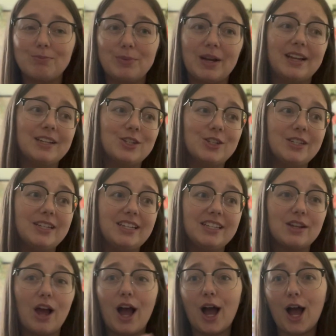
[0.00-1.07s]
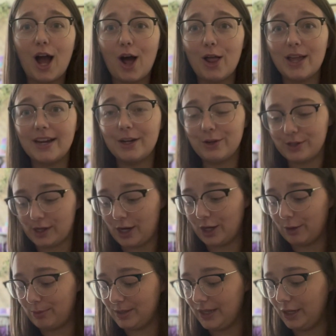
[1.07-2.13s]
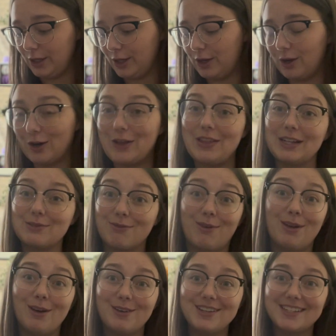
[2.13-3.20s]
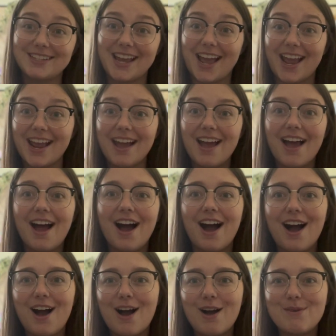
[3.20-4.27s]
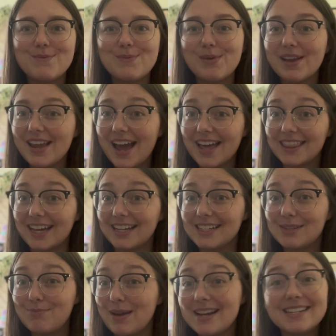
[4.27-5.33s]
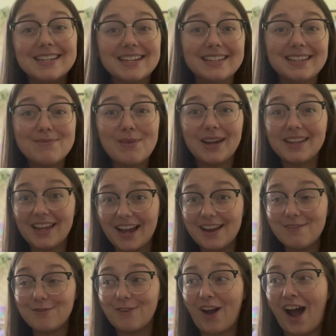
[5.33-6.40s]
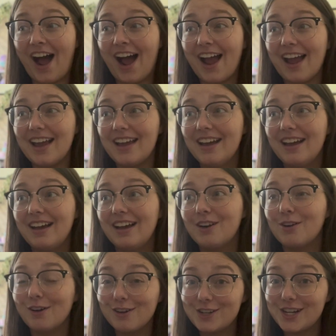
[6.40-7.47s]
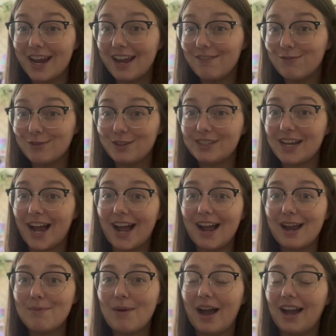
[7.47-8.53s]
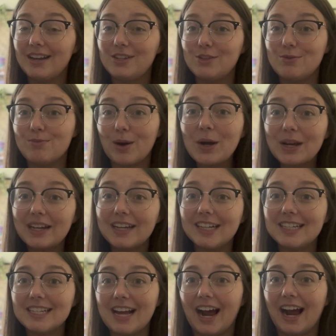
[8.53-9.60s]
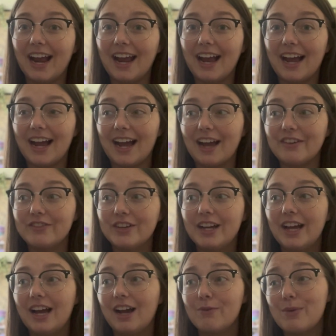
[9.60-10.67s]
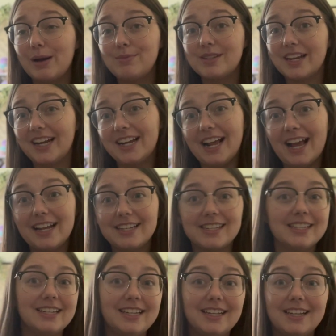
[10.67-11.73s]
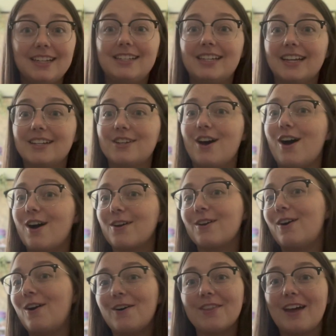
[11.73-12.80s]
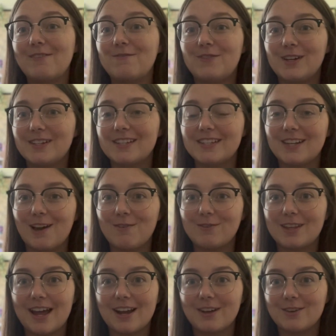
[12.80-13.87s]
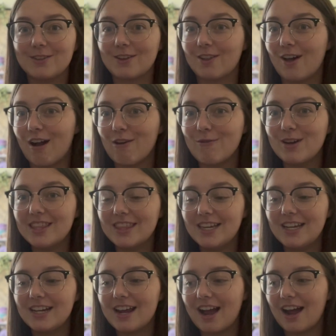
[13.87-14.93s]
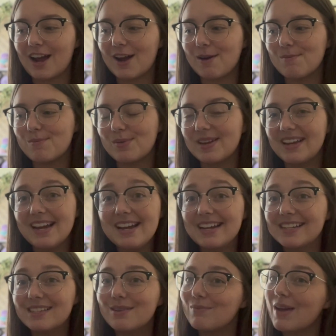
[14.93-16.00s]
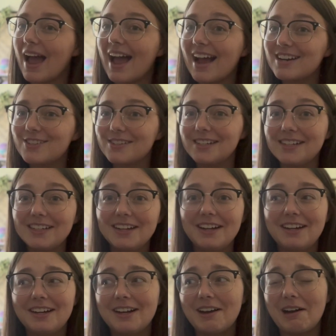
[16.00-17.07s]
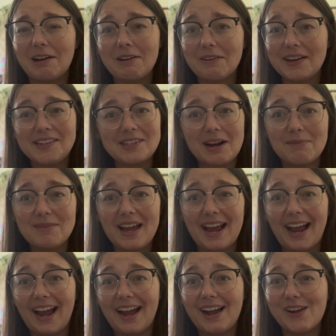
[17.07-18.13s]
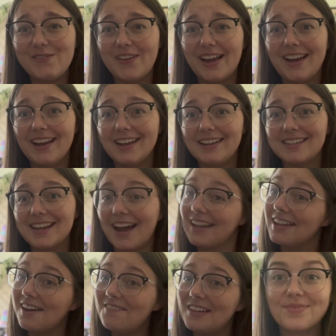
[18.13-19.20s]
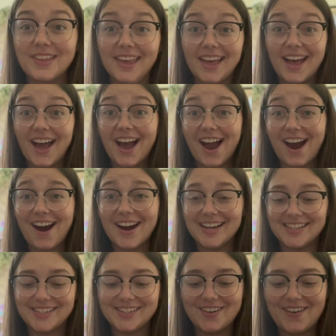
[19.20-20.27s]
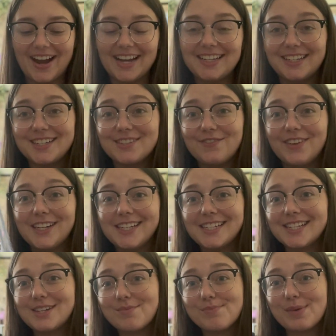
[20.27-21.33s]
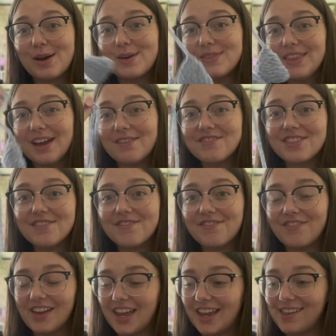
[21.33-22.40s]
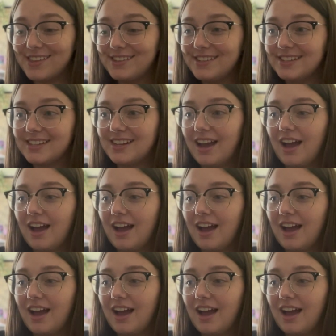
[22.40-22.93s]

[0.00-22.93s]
But she's, all I know is 100% good girl. That's what we always say. But yeah, that's basically my life. I crochet full time. I do markets. I have website, Etsy, TikTok, all that fun stuff that goes along with it. But yeah, it's actually a great job to have, and I love it. Alright, so I just finished both of the fins.